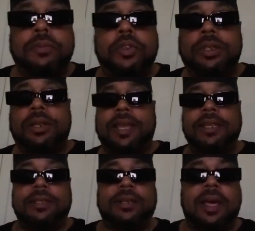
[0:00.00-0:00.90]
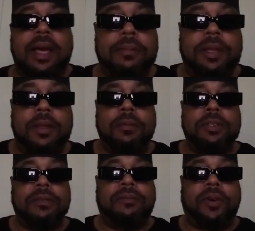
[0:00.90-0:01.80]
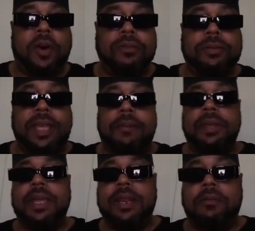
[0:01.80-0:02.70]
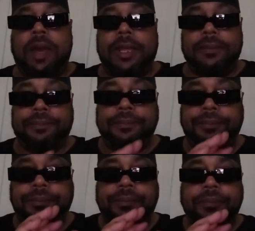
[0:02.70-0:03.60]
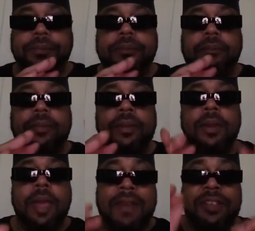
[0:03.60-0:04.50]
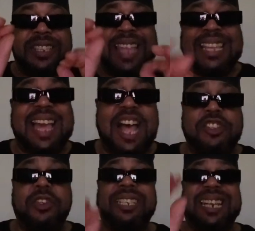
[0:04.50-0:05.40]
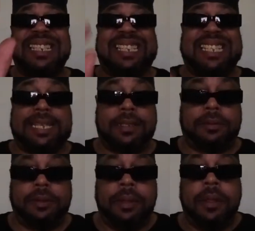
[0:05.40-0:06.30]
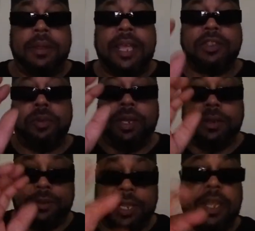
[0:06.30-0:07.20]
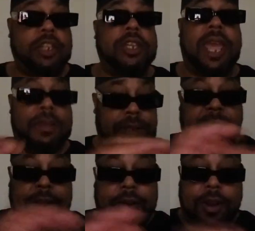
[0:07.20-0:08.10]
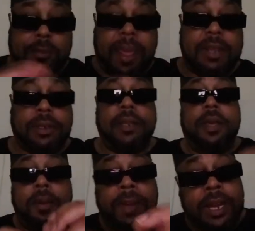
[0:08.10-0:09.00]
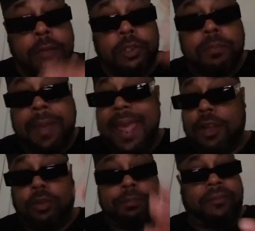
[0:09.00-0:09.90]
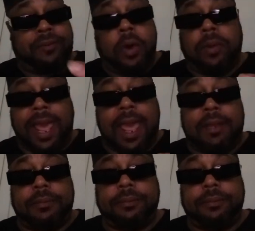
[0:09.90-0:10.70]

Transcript: MUSA was involved with that. But anyway, if it's that the Council of Nicaea, that's when King James got in there and mangled it. But it was mangled before that.